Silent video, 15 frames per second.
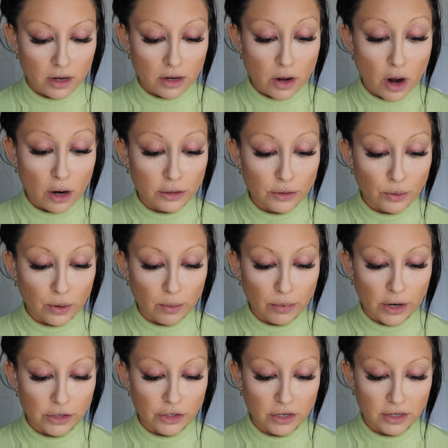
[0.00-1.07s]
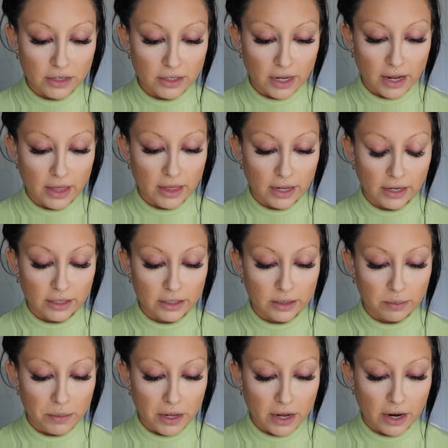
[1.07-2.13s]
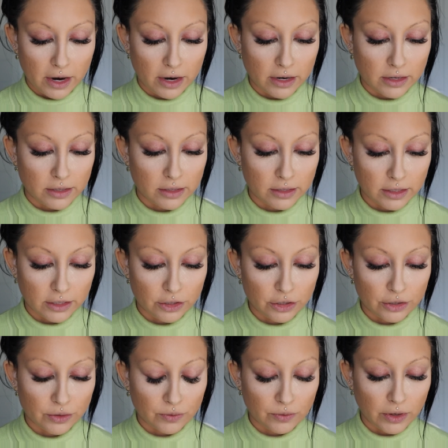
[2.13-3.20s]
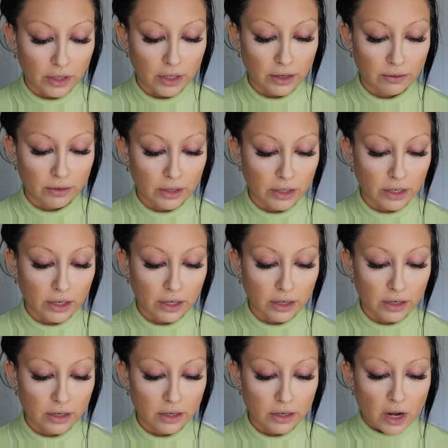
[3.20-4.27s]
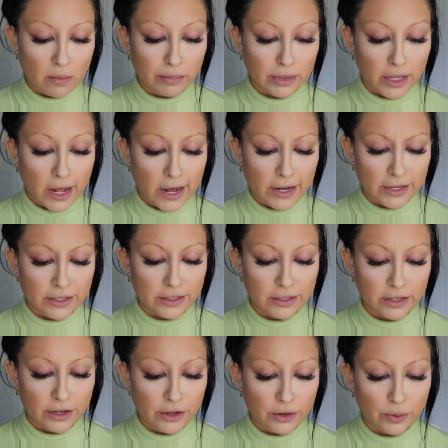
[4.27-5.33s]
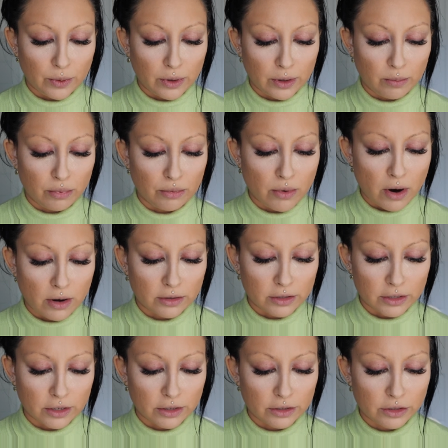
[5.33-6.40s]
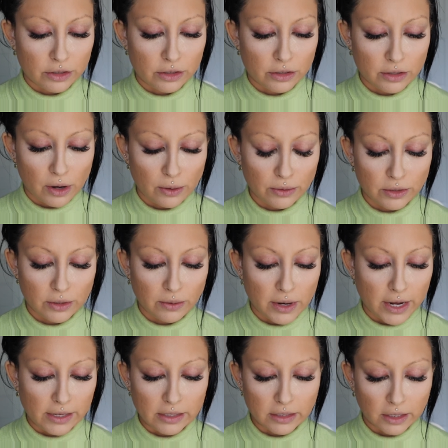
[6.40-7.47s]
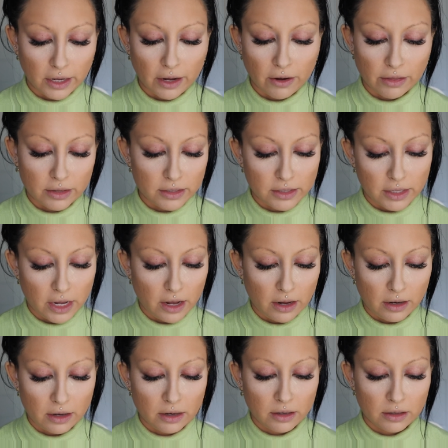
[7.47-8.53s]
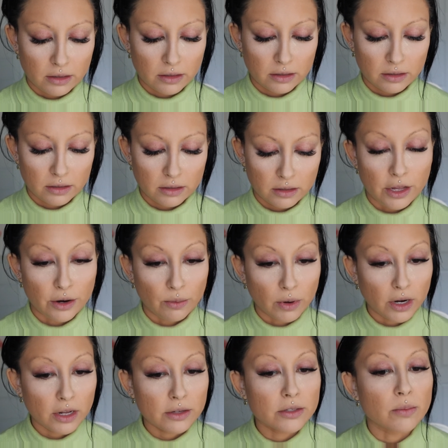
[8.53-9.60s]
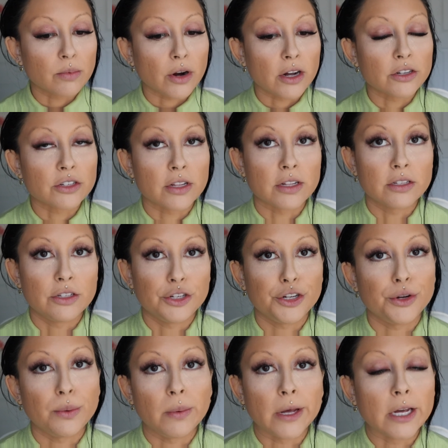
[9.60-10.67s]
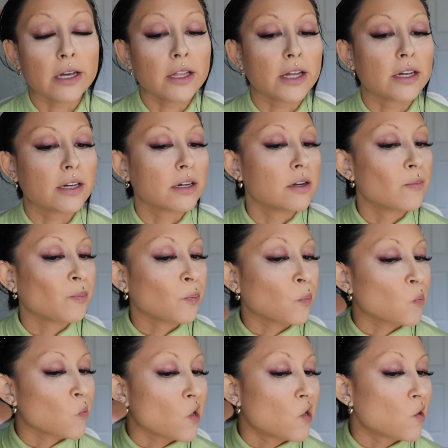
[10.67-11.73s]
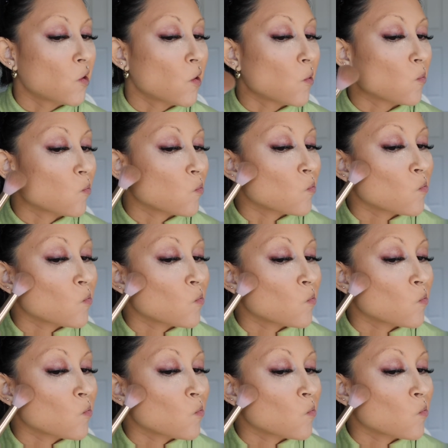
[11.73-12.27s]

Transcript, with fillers: contour brushes like this because it just really, really applies your bronzer so, so nicely on the skin. You don't want to use a brush that's too big. Like, I don't know.